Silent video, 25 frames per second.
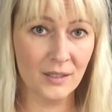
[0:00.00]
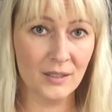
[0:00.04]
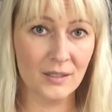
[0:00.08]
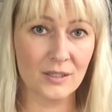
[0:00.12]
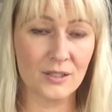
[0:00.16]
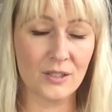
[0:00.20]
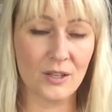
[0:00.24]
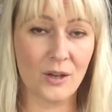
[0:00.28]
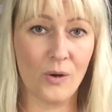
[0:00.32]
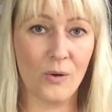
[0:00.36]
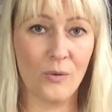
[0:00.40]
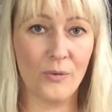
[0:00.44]

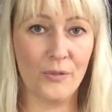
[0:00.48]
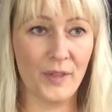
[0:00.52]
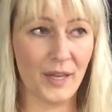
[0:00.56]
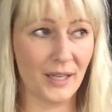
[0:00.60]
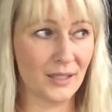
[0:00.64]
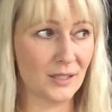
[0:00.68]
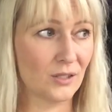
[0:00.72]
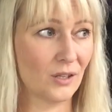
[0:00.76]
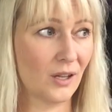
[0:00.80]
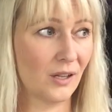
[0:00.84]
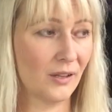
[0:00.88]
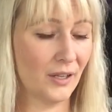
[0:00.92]
So
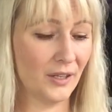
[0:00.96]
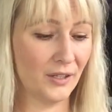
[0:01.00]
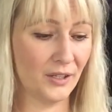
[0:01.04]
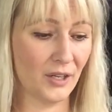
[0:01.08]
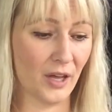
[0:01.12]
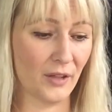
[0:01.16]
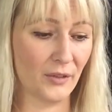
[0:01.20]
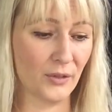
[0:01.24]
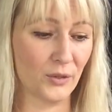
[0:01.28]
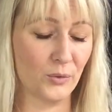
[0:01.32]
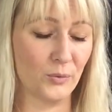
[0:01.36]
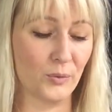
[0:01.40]
that's
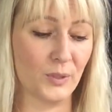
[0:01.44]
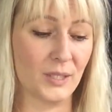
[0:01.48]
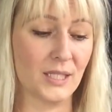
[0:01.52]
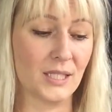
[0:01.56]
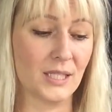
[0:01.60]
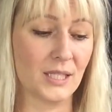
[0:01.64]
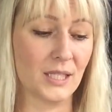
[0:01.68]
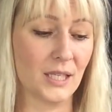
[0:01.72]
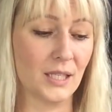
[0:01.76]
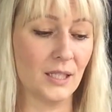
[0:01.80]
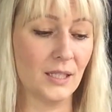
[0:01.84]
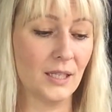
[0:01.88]
another
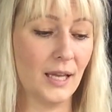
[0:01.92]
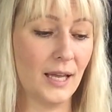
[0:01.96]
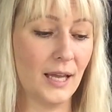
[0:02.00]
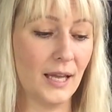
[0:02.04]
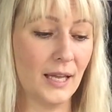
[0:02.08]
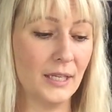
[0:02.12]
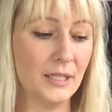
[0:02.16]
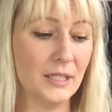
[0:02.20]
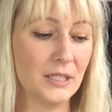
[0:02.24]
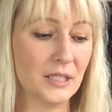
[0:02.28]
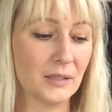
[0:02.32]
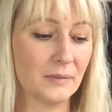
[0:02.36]
reason.
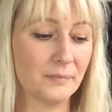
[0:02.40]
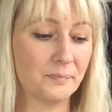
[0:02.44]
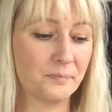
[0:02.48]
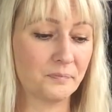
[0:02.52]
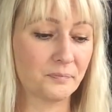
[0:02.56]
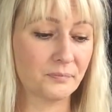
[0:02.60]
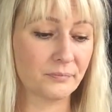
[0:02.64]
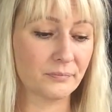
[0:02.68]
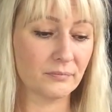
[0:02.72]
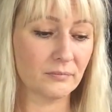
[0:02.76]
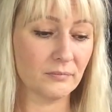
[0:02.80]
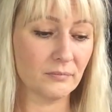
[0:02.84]
And
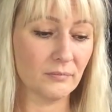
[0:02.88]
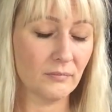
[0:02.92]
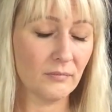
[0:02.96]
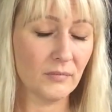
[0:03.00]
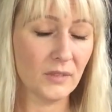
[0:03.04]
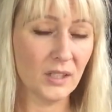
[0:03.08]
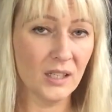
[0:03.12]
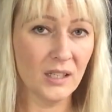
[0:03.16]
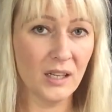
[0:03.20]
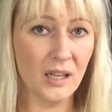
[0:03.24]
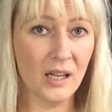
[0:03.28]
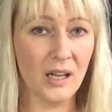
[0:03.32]

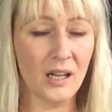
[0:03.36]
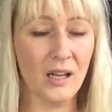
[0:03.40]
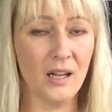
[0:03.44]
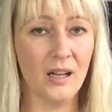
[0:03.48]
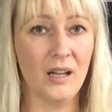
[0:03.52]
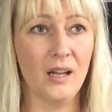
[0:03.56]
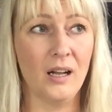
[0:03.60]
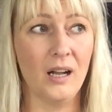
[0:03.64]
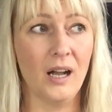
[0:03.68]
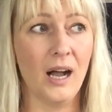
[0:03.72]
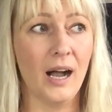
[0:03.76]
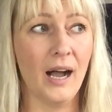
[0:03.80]

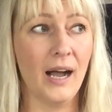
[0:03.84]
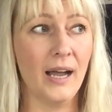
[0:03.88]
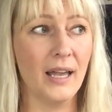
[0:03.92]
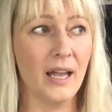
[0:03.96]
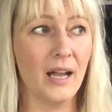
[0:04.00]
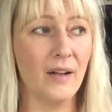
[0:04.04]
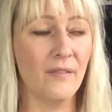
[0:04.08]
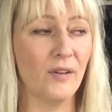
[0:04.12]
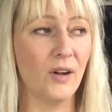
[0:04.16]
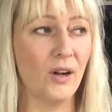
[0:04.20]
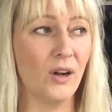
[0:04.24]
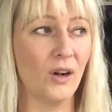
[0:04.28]
I
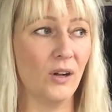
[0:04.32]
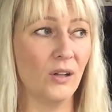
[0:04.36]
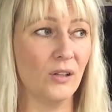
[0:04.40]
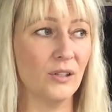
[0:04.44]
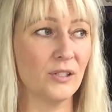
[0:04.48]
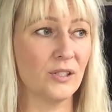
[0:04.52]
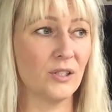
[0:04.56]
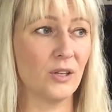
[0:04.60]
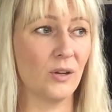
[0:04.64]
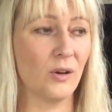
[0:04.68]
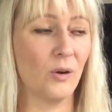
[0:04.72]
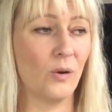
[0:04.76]
have
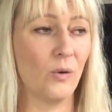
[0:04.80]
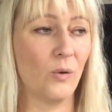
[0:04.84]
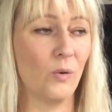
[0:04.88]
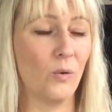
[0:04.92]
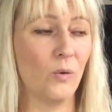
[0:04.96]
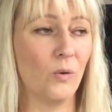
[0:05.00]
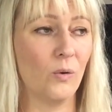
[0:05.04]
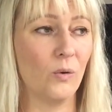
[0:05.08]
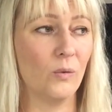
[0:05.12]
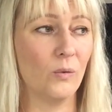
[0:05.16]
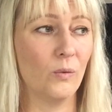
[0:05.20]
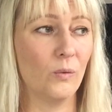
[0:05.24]

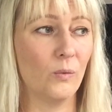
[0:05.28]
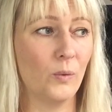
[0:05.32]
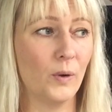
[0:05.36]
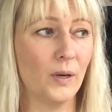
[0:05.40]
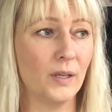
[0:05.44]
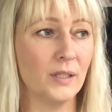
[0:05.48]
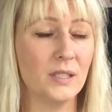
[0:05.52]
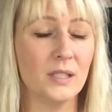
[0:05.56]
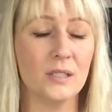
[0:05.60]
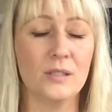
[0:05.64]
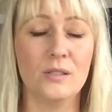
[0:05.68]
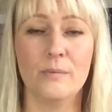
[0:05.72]
also
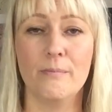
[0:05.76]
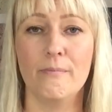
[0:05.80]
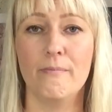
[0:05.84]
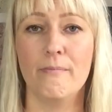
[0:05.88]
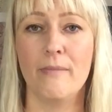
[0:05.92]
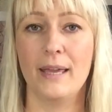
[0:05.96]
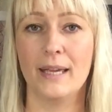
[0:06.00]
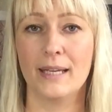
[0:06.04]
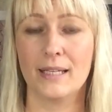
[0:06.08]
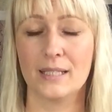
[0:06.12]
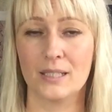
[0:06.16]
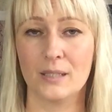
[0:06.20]
wanted to
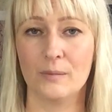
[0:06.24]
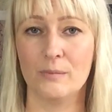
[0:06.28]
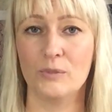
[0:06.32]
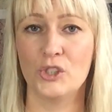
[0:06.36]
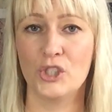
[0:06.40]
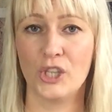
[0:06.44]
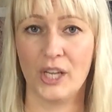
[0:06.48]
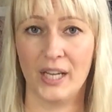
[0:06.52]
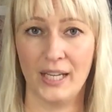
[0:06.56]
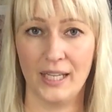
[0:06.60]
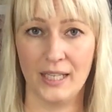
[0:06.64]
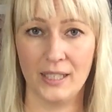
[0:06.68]
make some
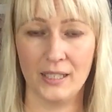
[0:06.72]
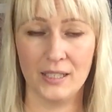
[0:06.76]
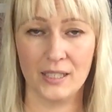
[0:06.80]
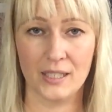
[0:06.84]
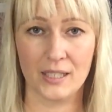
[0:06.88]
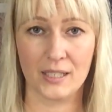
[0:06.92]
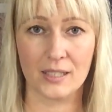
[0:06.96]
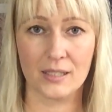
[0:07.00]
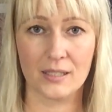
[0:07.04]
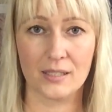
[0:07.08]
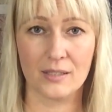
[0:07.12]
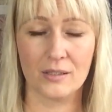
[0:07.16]

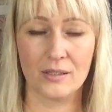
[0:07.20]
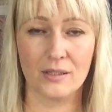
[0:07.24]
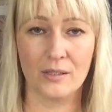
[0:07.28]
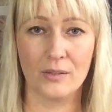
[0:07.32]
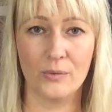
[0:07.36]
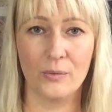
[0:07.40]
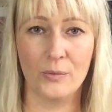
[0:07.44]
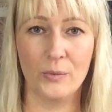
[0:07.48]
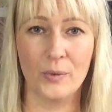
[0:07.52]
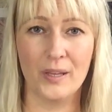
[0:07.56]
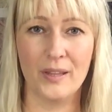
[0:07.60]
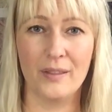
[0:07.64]
changes
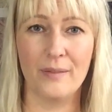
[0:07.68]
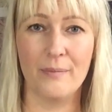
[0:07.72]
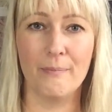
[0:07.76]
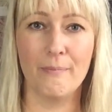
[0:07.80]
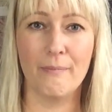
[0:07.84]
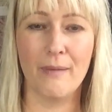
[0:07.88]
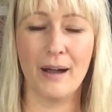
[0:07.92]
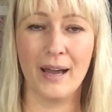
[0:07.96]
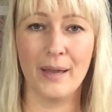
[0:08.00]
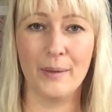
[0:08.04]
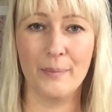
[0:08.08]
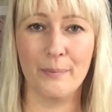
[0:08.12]
with
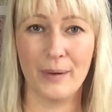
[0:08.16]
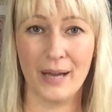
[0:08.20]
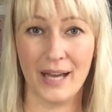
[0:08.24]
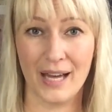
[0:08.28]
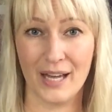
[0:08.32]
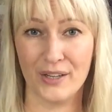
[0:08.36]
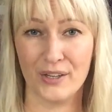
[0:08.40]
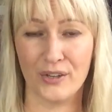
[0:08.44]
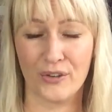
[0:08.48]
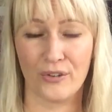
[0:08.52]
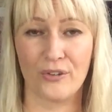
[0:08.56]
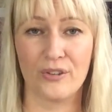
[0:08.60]
my
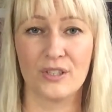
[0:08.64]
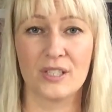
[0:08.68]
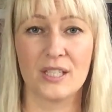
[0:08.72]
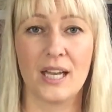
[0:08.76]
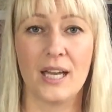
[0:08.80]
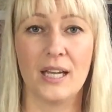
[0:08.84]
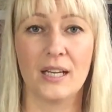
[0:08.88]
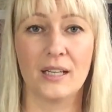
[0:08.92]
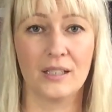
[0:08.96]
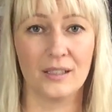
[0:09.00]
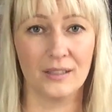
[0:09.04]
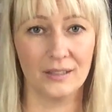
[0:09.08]
patterns
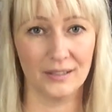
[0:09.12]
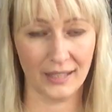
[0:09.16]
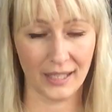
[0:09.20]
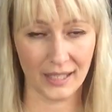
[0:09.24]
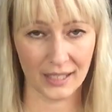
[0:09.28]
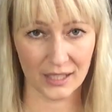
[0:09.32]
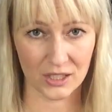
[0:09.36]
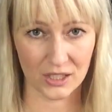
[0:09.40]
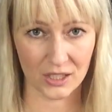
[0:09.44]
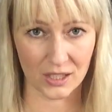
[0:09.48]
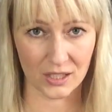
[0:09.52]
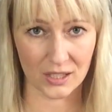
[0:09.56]
and
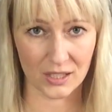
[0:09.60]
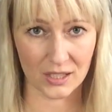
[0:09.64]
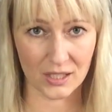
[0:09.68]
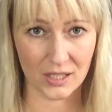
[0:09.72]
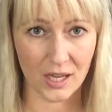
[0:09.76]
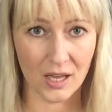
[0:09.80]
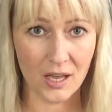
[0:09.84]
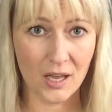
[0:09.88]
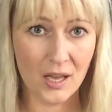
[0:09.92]
collections.